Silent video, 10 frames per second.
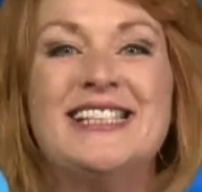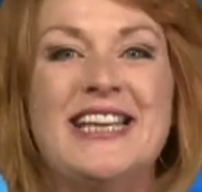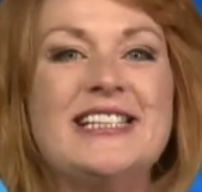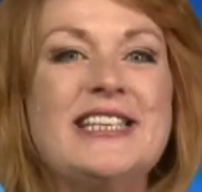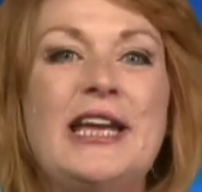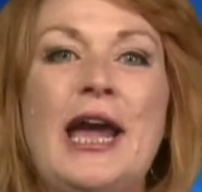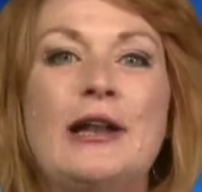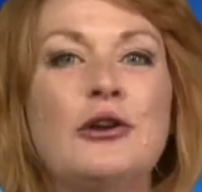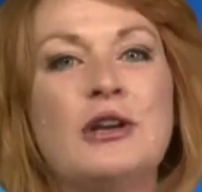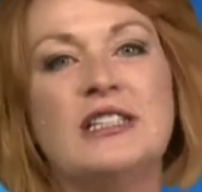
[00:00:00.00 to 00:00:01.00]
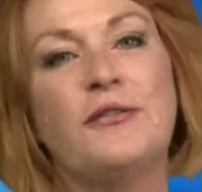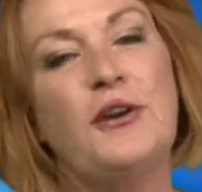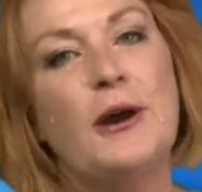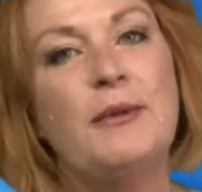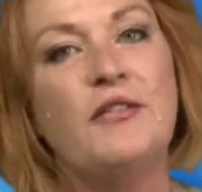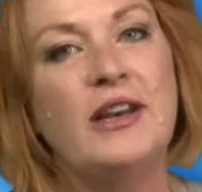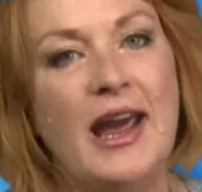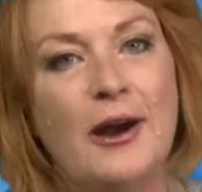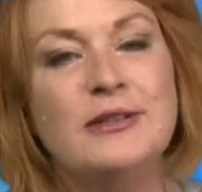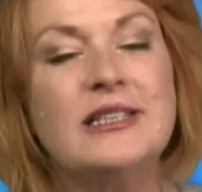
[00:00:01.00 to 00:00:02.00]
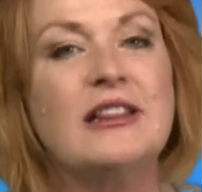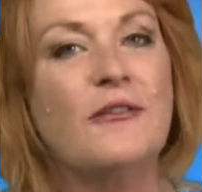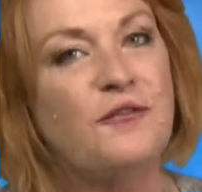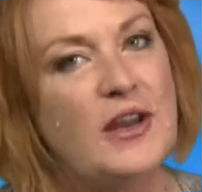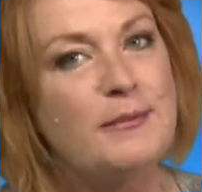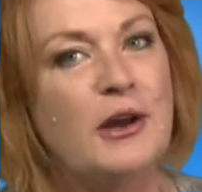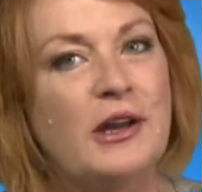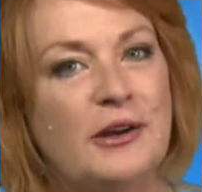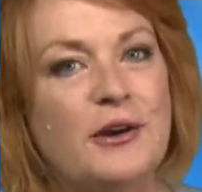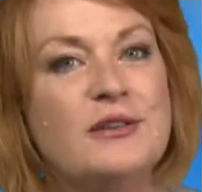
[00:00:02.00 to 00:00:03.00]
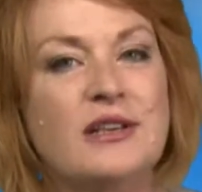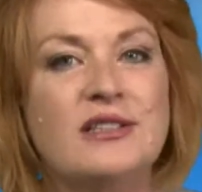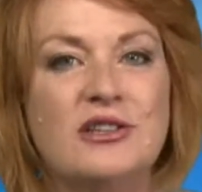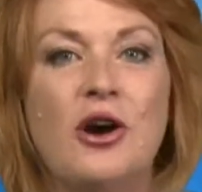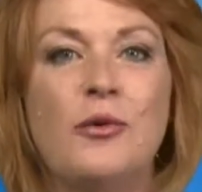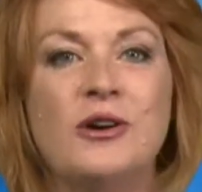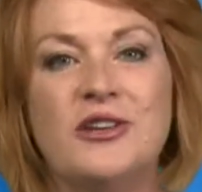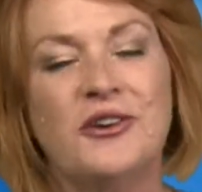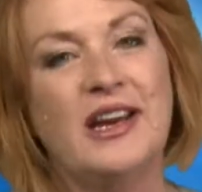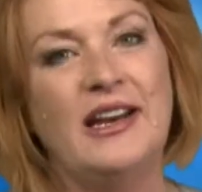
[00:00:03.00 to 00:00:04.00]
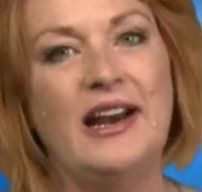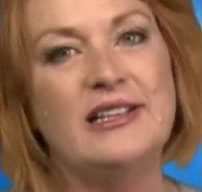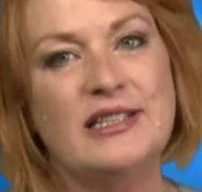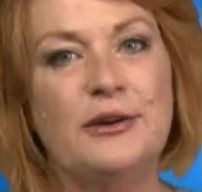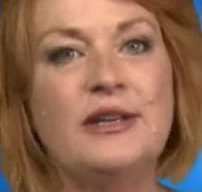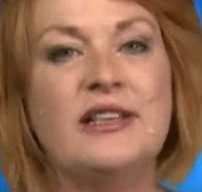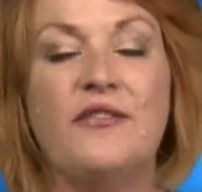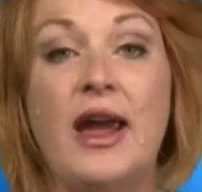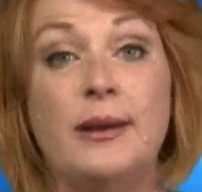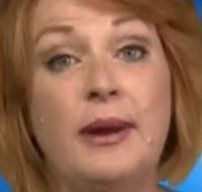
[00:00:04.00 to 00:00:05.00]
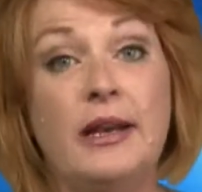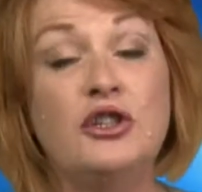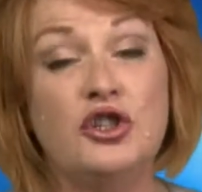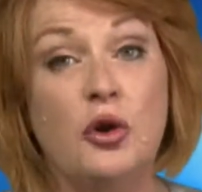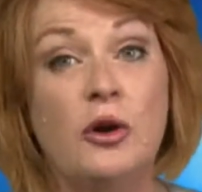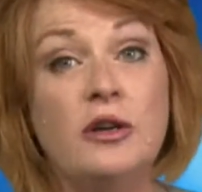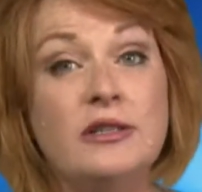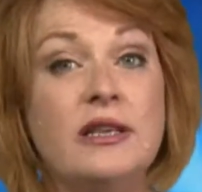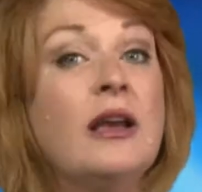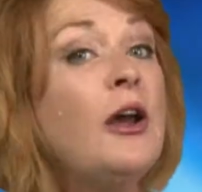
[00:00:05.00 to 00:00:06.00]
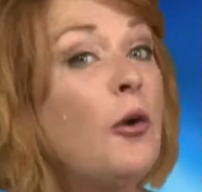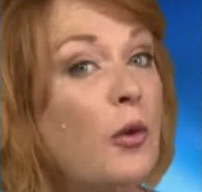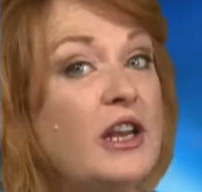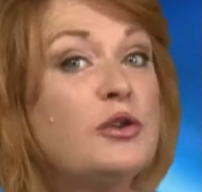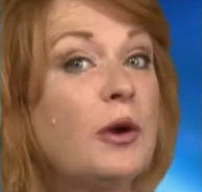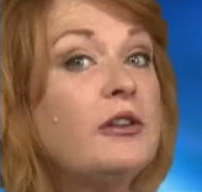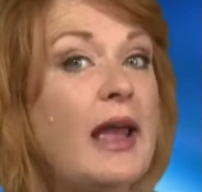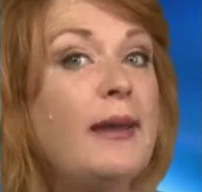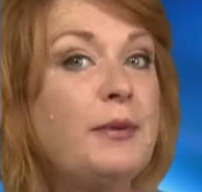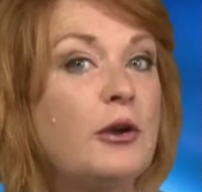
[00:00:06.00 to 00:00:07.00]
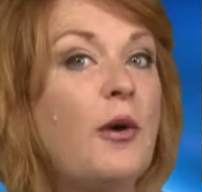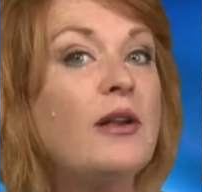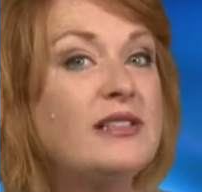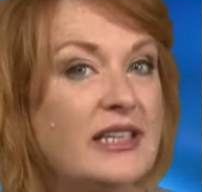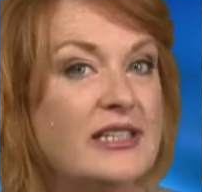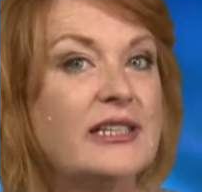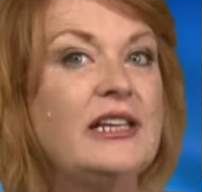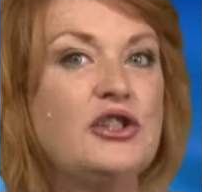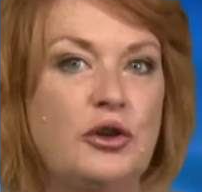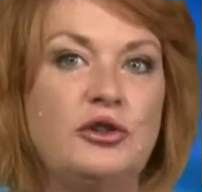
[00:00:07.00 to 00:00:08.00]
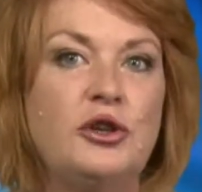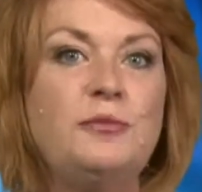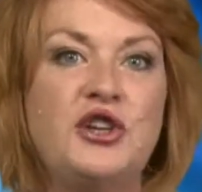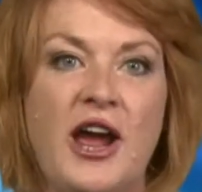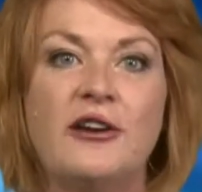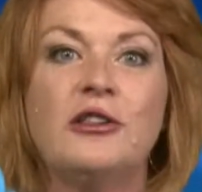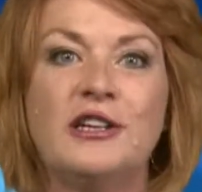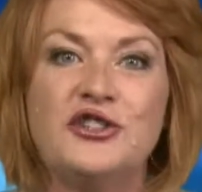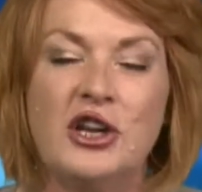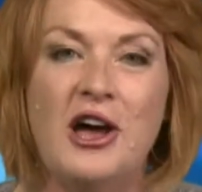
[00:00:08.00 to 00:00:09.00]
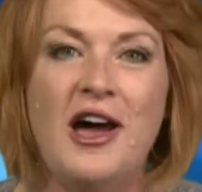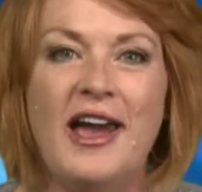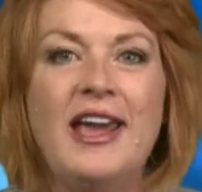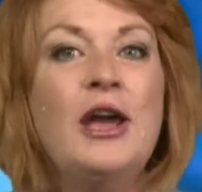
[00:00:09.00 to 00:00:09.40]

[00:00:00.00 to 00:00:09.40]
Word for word: Disney and Lucasfilm have announced that the female heroes of Star Wars are getting a series of animated shorts, which will debut on Disney's YouTube channel in July.